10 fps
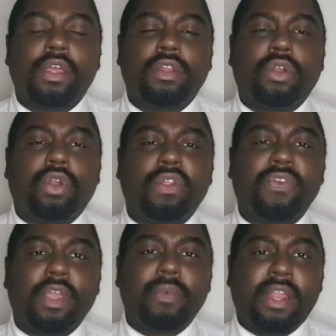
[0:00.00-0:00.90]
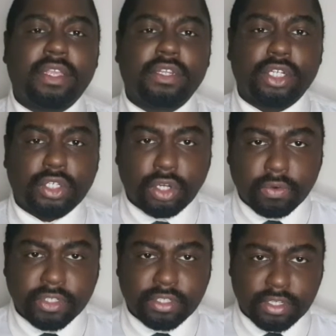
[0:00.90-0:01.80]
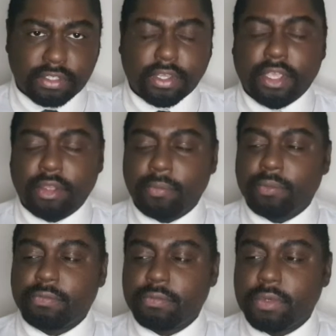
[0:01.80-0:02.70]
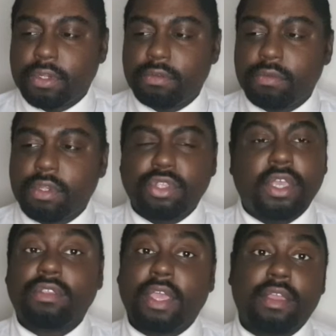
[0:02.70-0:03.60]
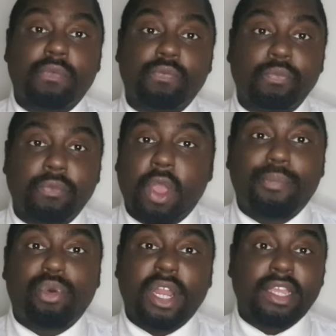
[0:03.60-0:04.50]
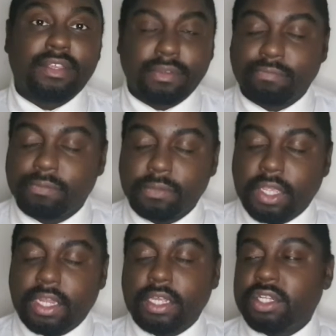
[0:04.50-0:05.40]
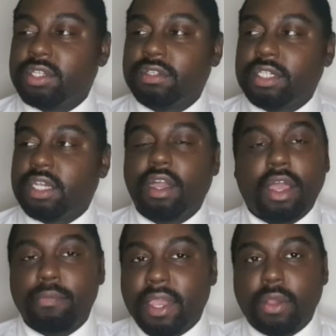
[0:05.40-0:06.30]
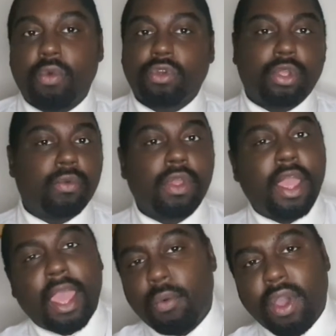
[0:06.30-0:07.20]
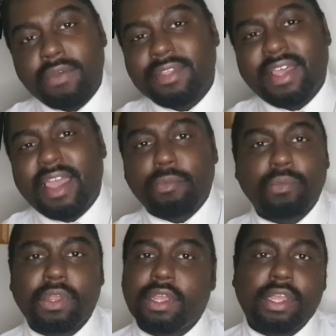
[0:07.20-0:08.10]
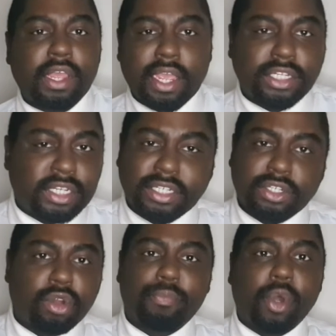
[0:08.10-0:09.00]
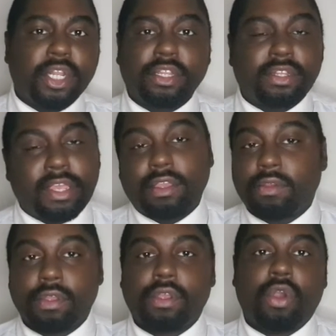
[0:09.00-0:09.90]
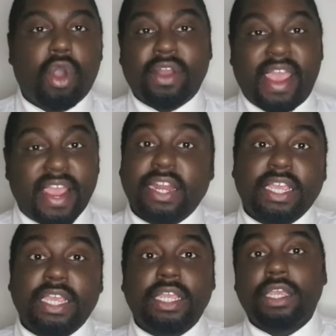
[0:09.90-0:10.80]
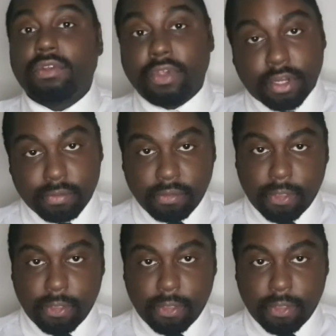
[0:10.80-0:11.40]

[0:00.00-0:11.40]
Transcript: the good thing about Lady Leshurr is this, yeah. She could take a break and then she can come back and do at whatever time and she can still body the thing on any rhythm.